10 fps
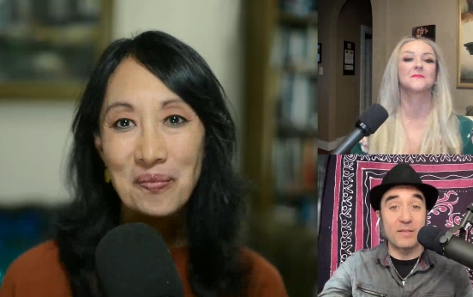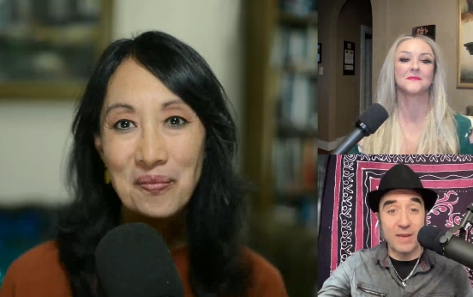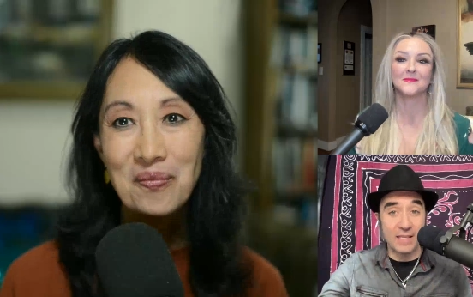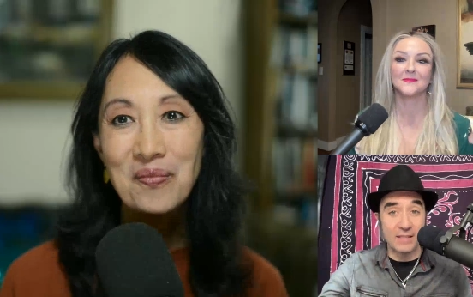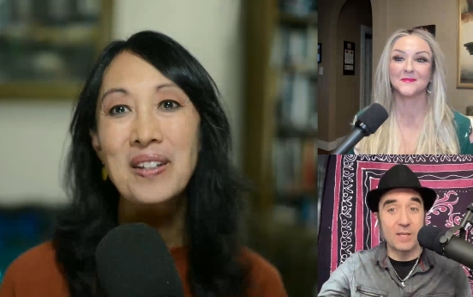
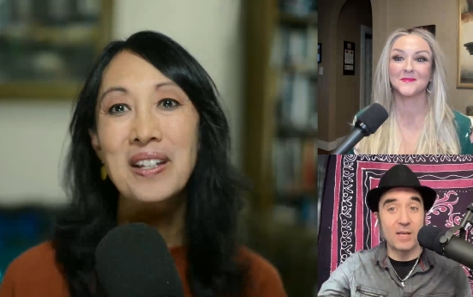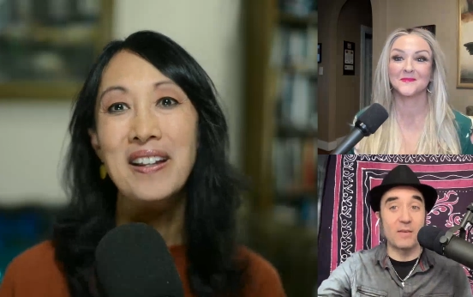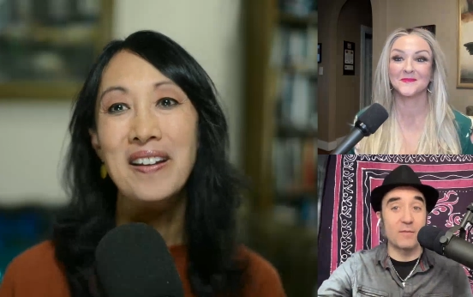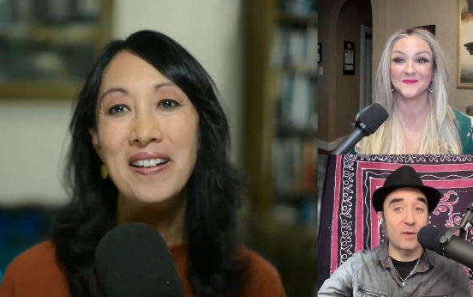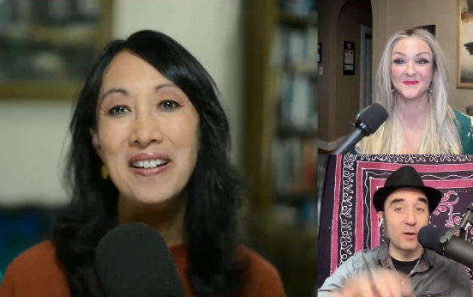Speaker 1: fans
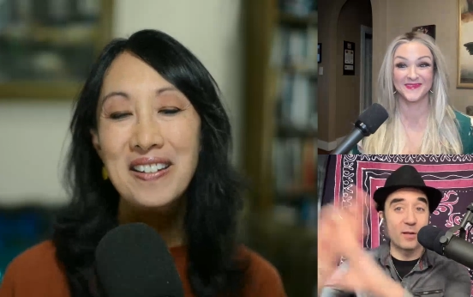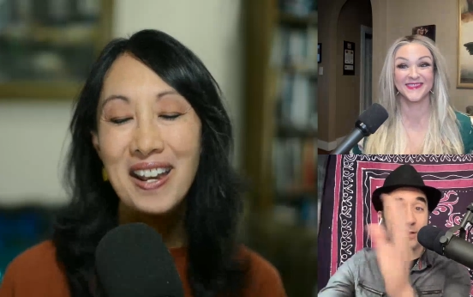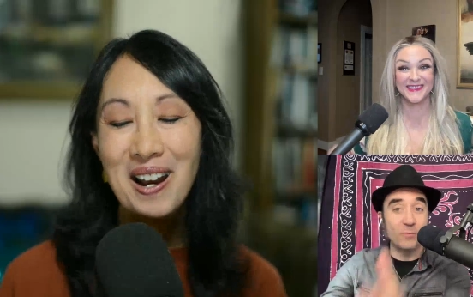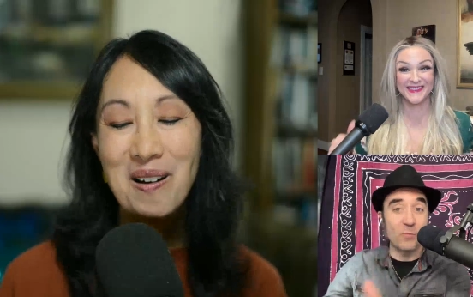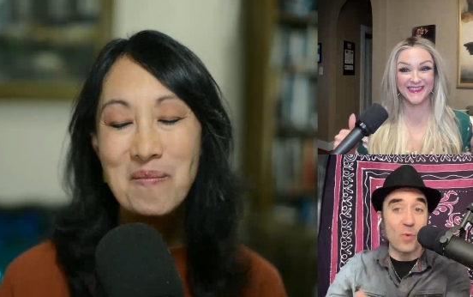of. Her
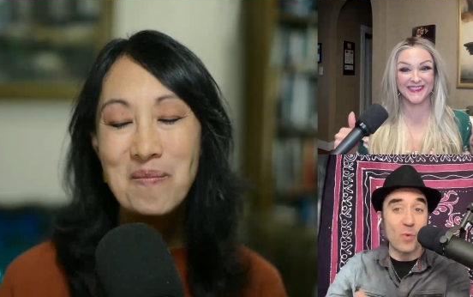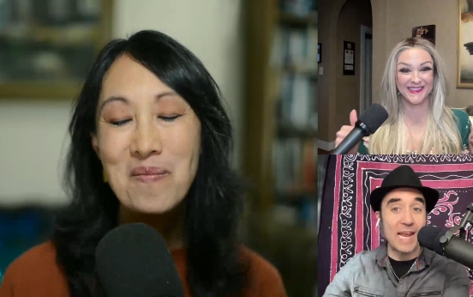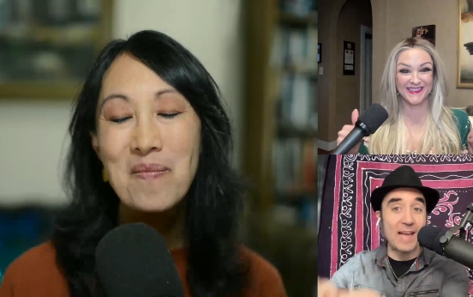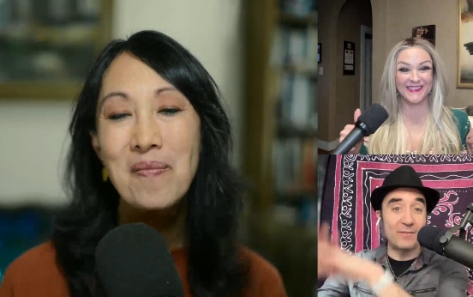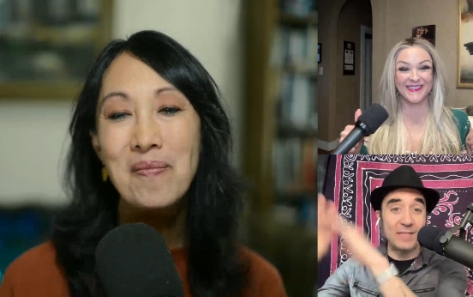yeah. and Wayne
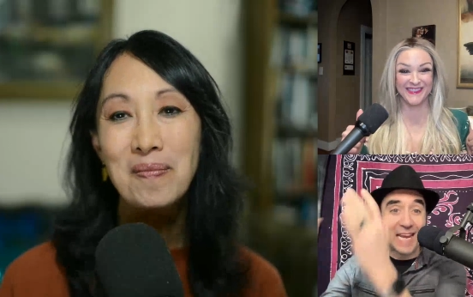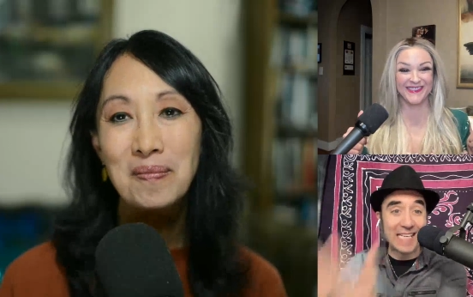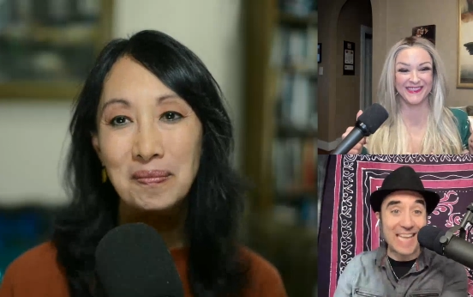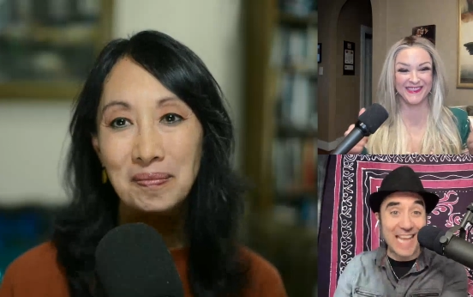have date